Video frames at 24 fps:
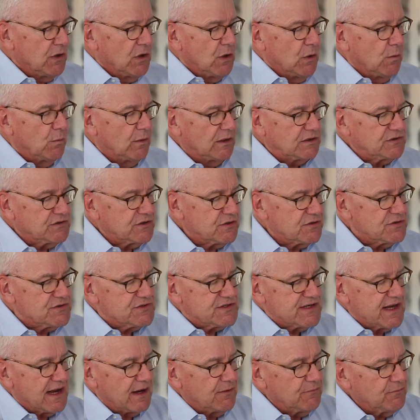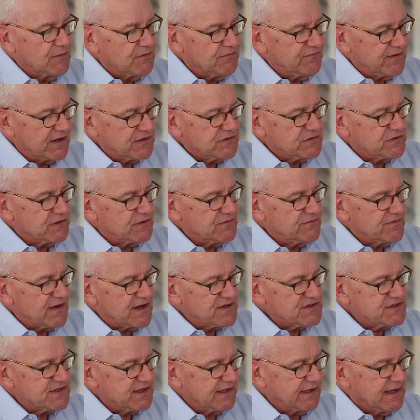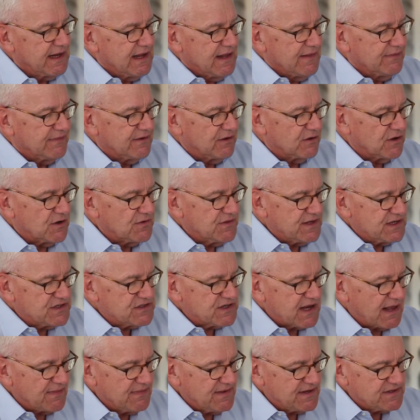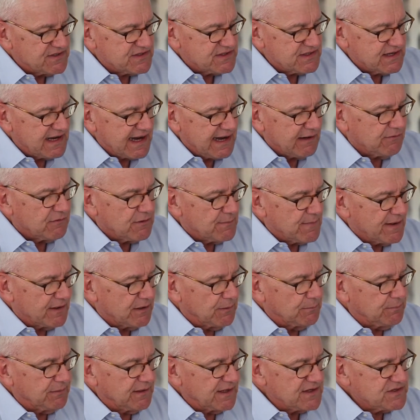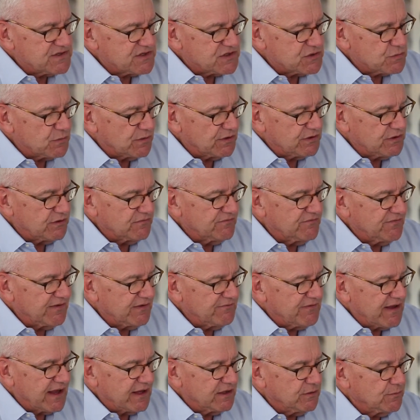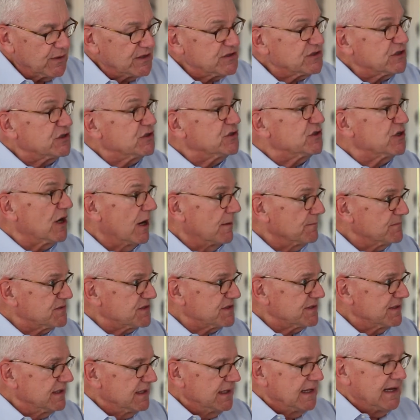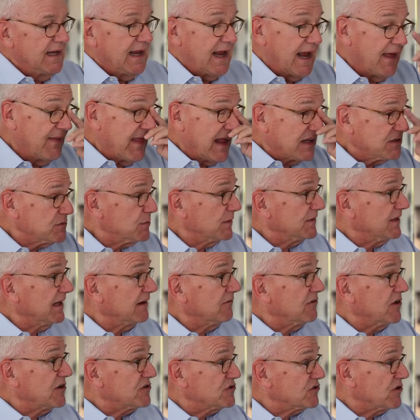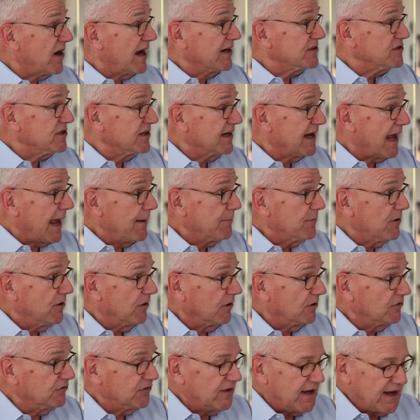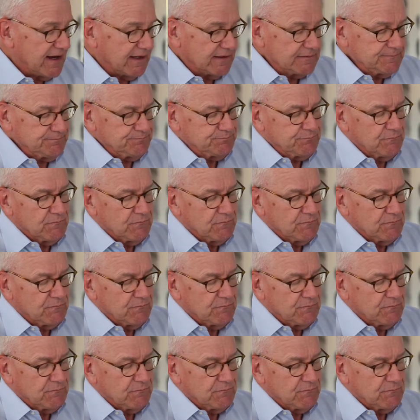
Well, it turns out with venture investing, there are these incremental places where your valuation jumps. And that's what the traction gap calls out.